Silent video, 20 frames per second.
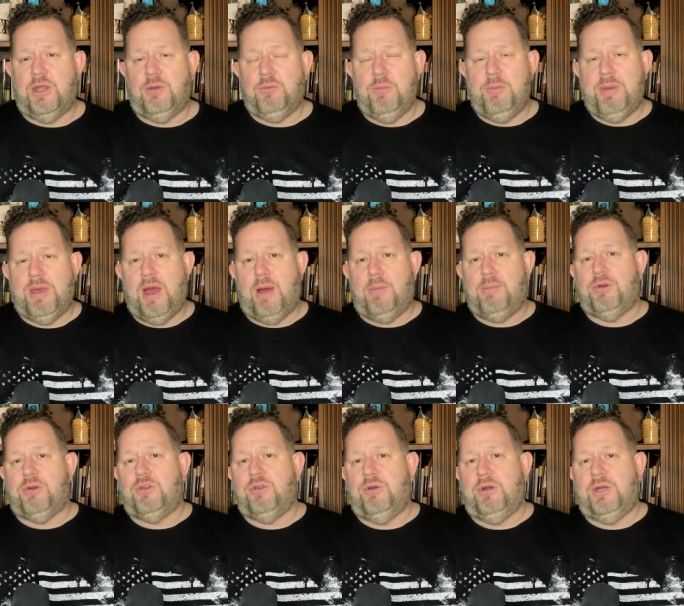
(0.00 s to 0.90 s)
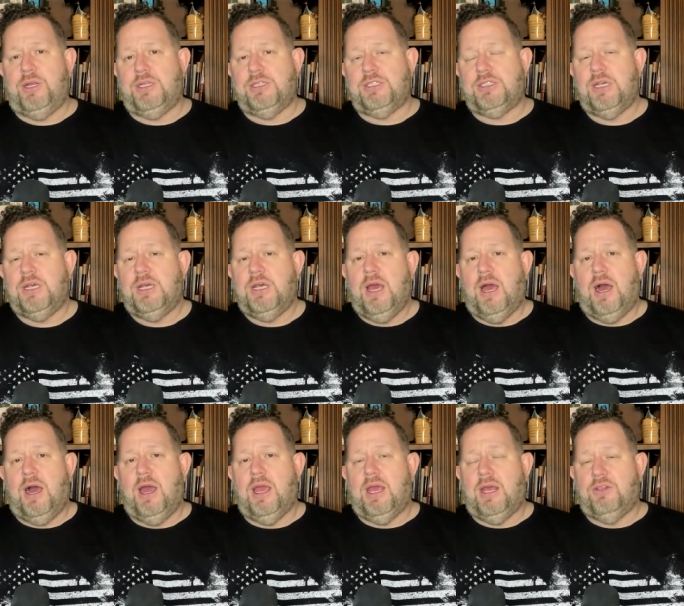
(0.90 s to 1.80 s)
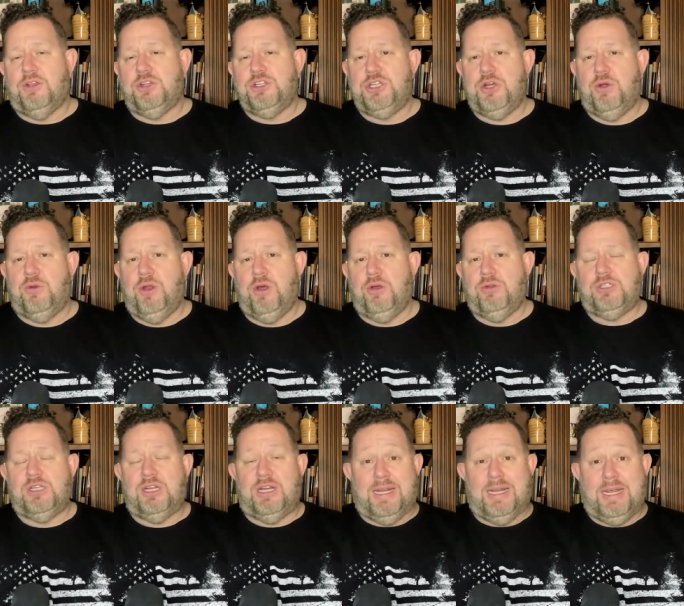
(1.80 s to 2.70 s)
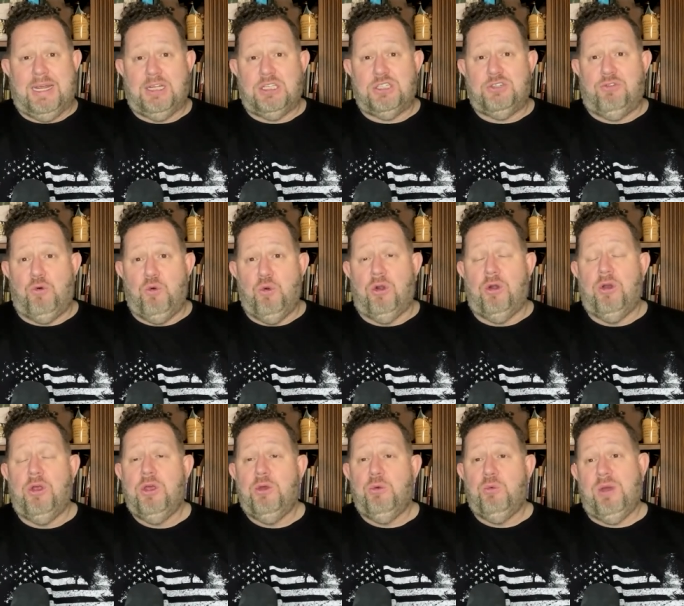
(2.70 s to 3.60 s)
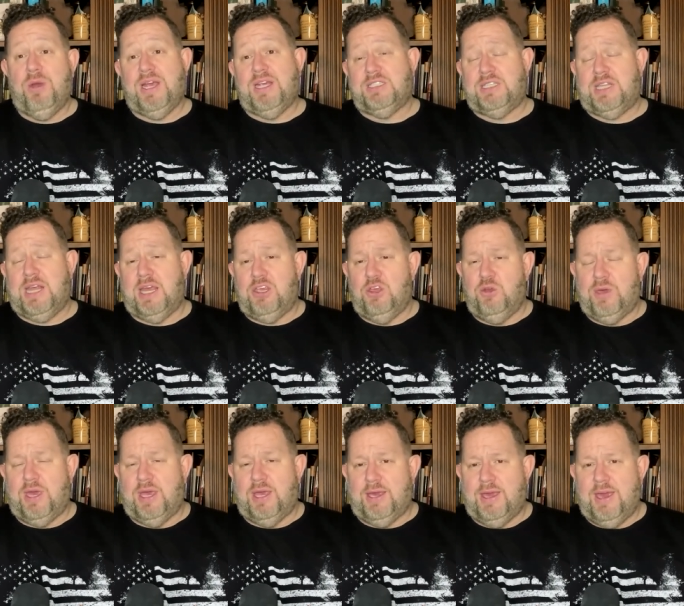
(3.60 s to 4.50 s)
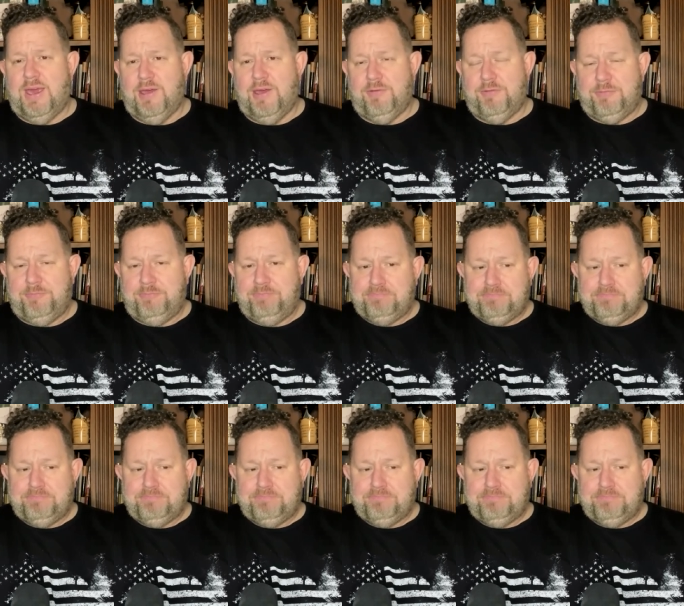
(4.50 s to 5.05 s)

There will be opportunities uh, in the show notes, links for ways that you can give.